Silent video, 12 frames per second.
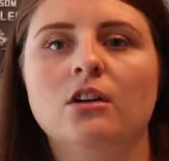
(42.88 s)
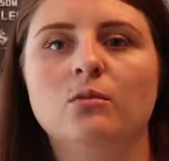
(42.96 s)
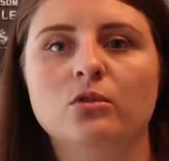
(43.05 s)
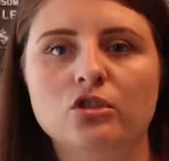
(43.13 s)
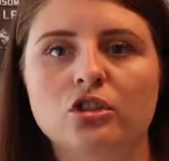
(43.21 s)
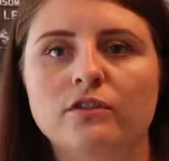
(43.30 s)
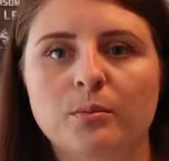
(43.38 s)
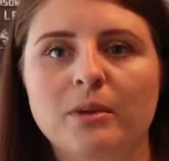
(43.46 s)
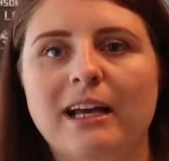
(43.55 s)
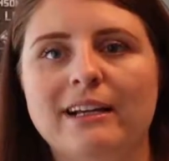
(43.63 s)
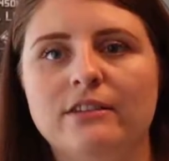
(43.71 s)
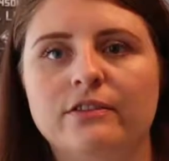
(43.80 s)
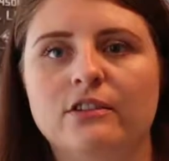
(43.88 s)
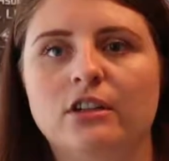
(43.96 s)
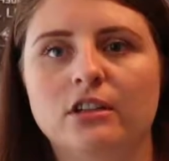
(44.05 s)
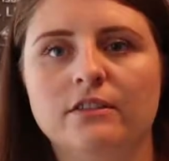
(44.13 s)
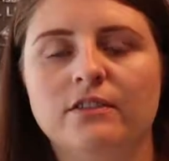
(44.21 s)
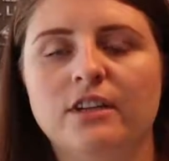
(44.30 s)
Once you've applied for
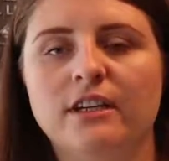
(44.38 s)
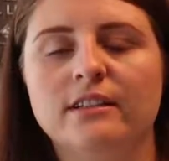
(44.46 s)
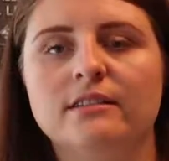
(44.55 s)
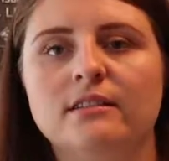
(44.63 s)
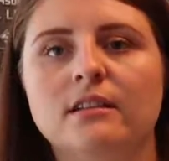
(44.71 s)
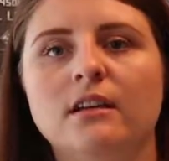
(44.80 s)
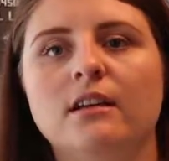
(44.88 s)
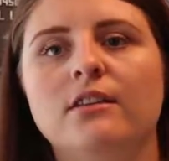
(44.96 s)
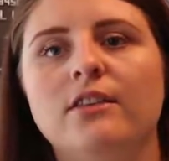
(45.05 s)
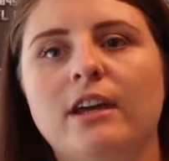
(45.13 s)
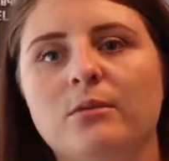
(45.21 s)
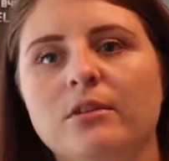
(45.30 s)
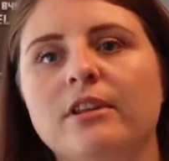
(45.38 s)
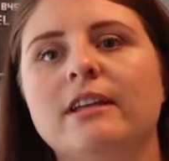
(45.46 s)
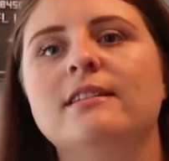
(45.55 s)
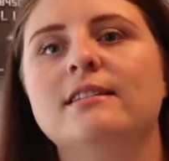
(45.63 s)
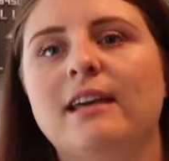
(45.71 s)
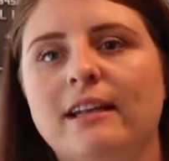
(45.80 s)
all of this, they will
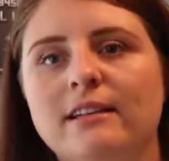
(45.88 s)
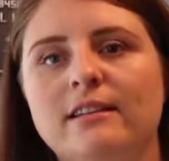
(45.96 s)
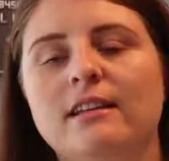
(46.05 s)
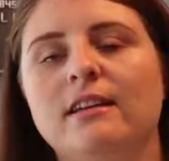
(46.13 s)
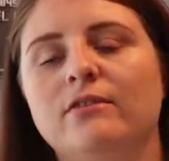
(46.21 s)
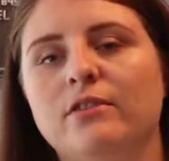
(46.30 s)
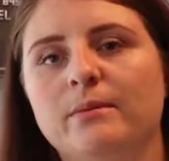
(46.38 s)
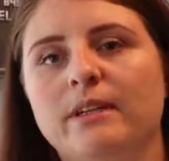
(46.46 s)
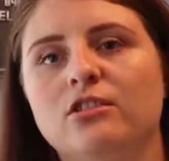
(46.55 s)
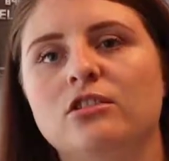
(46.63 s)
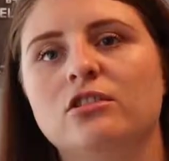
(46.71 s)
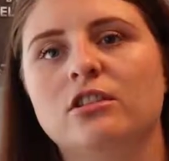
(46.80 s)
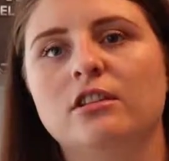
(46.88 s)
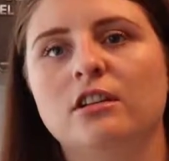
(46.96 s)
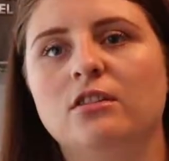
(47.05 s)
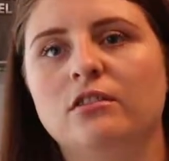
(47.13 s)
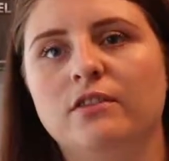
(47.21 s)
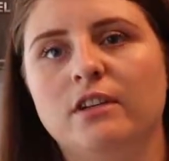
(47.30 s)
then send the information to the
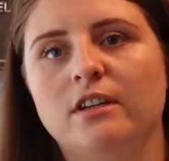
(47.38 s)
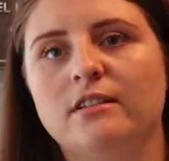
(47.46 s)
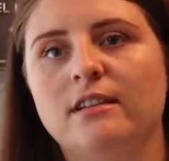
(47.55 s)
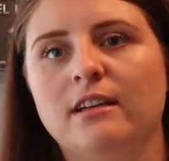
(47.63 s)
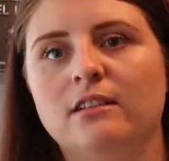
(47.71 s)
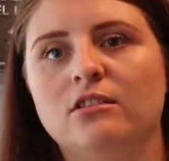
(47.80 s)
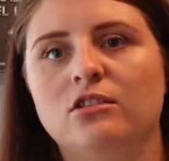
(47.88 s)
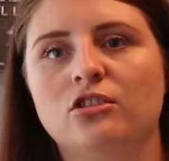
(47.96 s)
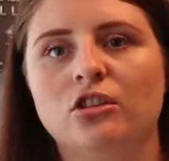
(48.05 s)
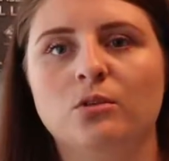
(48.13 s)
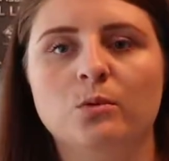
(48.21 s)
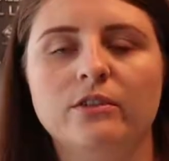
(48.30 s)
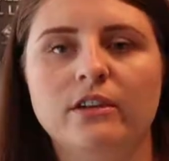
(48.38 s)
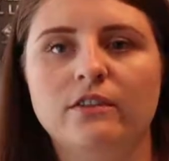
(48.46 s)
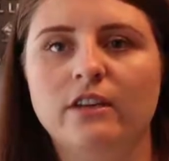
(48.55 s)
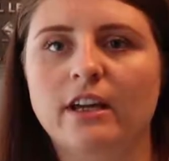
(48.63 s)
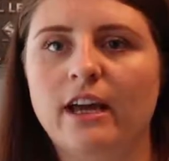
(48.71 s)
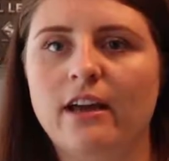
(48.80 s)
university. So don't worry
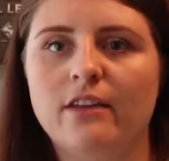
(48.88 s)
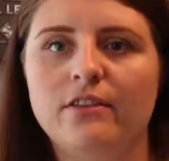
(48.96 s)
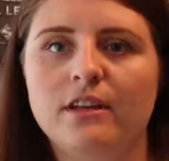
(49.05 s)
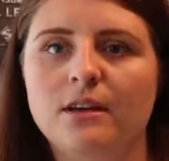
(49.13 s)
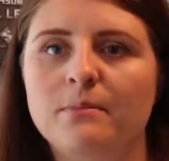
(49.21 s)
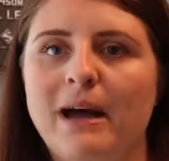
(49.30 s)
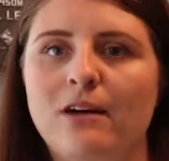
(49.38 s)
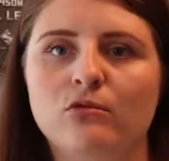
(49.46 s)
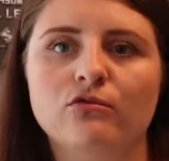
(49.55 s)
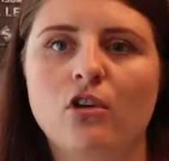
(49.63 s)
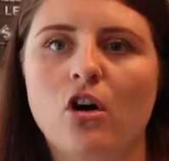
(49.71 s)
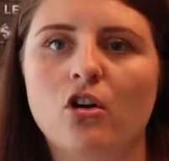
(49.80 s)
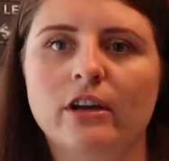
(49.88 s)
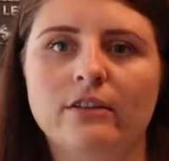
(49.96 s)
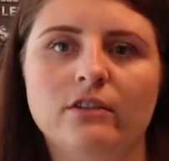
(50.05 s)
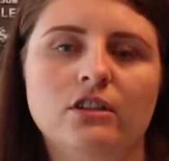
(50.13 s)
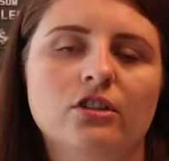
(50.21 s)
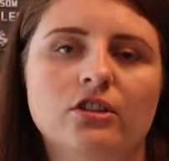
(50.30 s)
if you get the amount wrong,
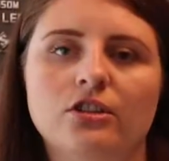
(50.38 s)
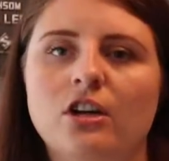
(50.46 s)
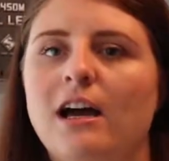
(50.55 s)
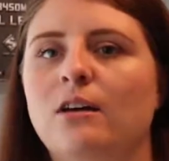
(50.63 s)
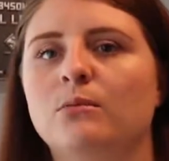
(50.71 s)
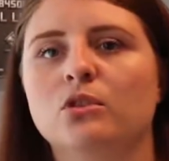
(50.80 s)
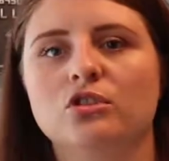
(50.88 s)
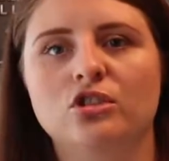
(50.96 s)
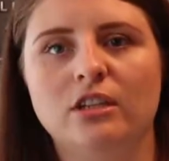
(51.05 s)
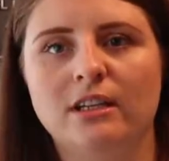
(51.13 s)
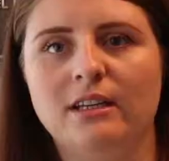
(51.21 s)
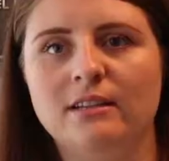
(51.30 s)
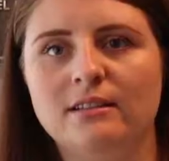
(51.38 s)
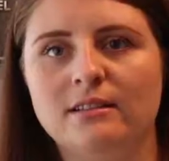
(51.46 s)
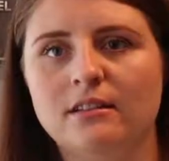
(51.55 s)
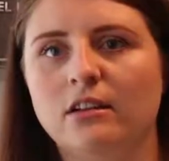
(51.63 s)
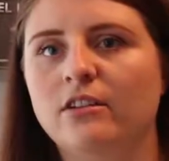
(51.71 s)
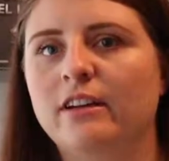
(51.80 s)
if you don't know how much it
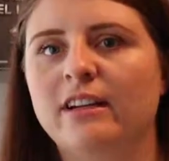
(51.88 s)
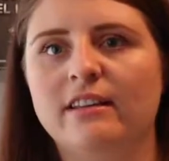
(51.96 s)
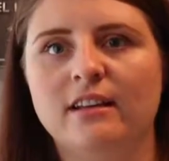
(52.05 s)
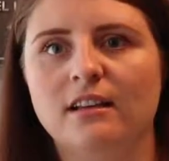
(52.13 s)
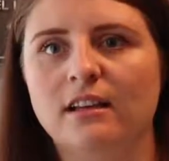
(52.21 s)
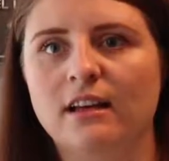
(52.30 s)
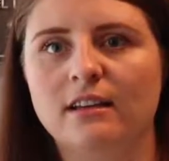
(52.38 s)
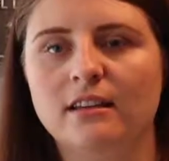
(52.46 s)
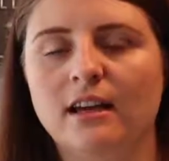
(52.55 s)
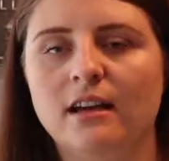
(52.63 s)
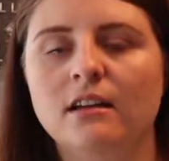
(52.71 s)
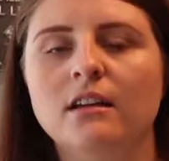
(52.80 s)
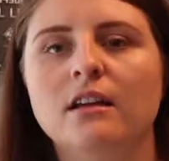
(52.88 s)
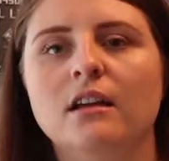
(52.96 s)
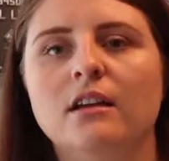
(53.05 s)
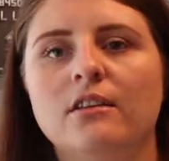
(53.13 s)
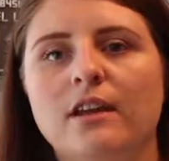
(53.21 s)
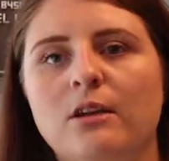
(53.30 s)
is or anything like that.
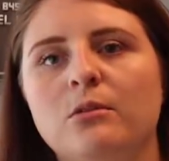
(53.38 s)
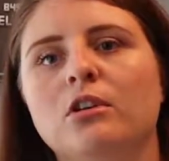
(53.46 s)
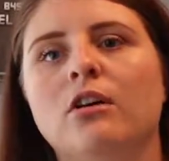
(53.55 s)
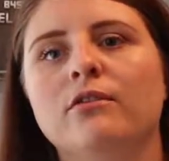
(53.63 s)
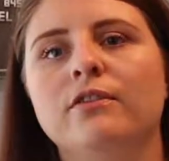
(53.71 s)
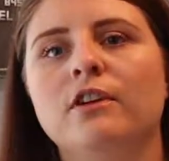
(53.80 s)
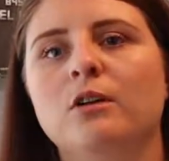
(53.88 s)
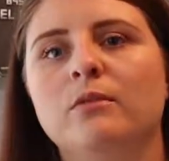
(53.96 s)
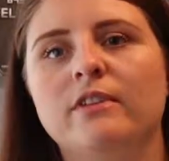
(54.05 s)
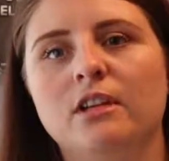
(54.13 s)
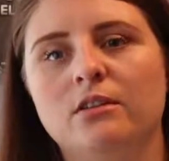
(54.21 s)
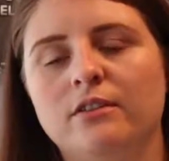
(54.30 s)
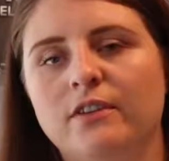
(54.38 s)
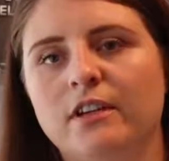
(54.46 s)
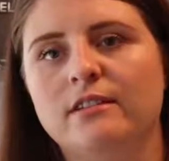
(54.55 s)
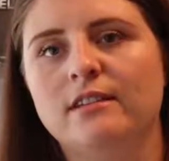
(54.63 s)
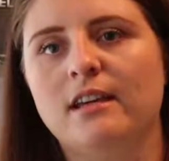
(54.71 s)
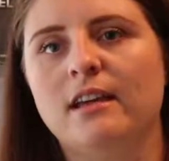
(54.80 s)
They will confirm with the
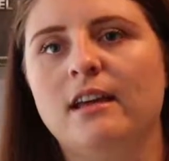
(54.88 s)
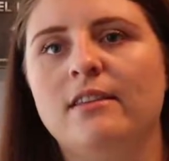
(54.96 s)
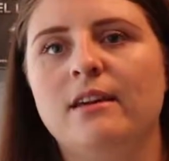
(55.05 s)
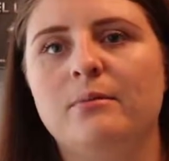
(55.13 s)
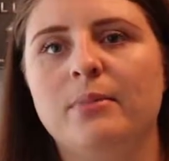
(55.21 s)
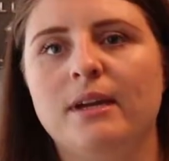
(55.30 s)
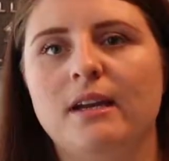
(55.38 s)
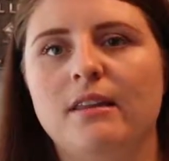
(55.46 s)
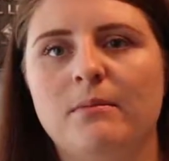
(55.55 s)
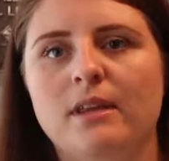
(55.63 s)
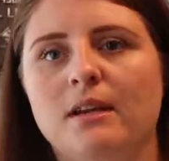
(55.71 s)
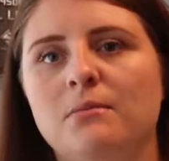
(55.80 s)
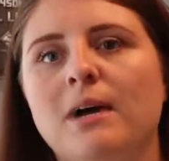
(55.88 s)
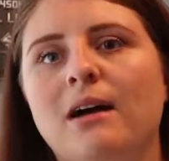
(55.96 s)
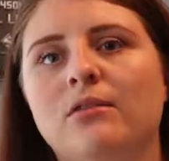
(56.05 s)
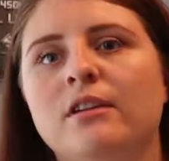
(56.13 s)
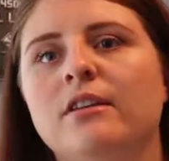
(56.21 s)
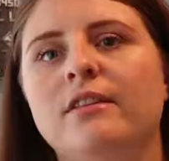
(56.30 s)
university and then pay them the
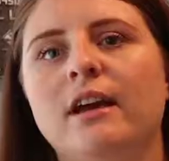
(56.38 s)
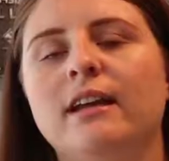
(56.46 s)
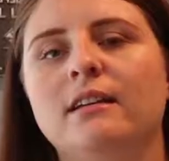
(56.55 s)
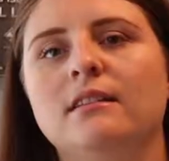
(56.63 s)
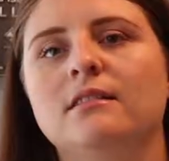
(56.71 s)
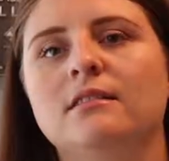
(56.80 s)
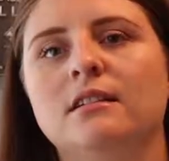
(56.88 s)
amount that they